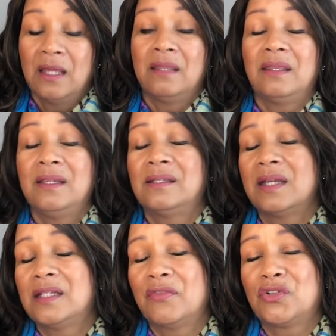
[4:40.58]
these
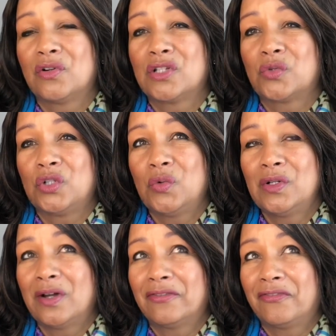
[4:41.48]
individuals, you will
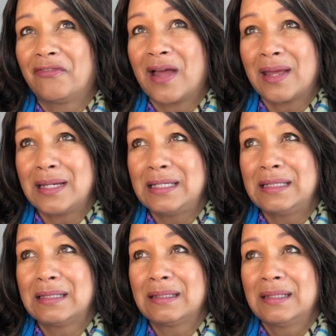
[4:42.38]
not
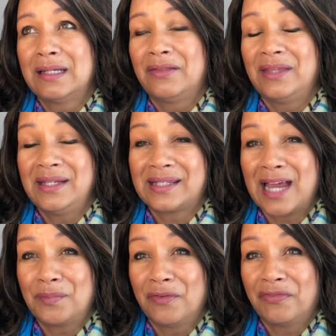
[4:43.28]
find these
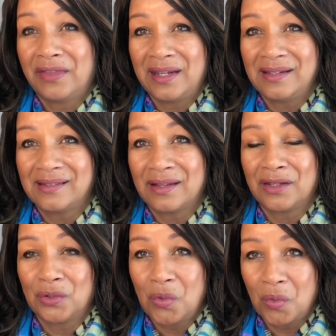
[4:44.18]
type of things in
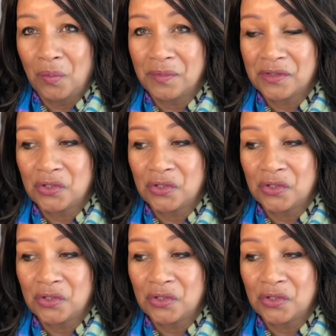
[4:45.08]
their homes.